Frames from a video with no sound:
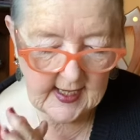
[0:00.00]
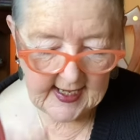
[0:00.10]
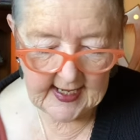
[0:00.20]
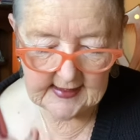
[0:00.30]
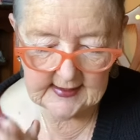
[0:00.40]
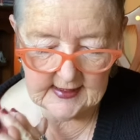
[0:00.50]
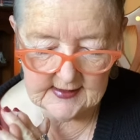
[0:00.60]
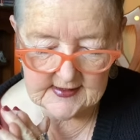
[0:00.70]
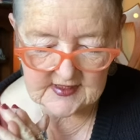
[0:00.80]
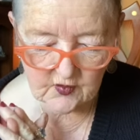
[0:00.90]

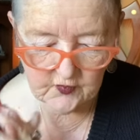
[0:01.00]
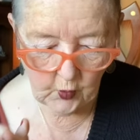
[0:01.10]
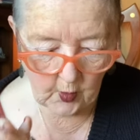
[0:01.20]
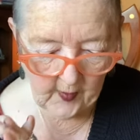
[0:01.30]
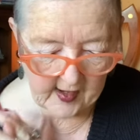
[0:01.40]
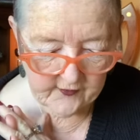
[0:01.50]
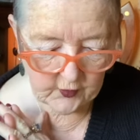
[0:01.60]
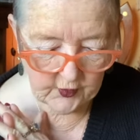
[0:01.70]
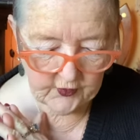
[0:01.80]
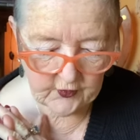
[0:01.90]
handguns, 4
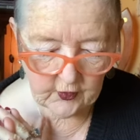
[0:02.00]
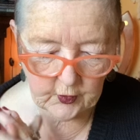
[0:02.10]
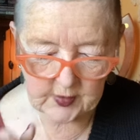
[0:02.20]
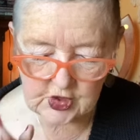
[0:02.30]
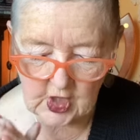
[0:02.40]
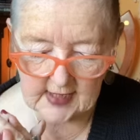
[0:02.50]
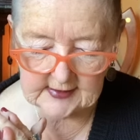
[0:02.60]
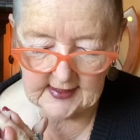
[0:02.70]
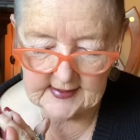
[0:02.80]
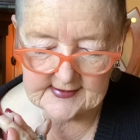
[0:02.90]
rifles, 3
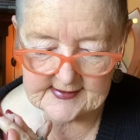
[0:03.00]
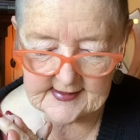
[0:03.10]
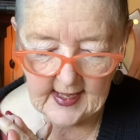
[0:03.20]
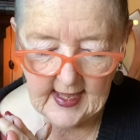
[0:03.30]
shotguns,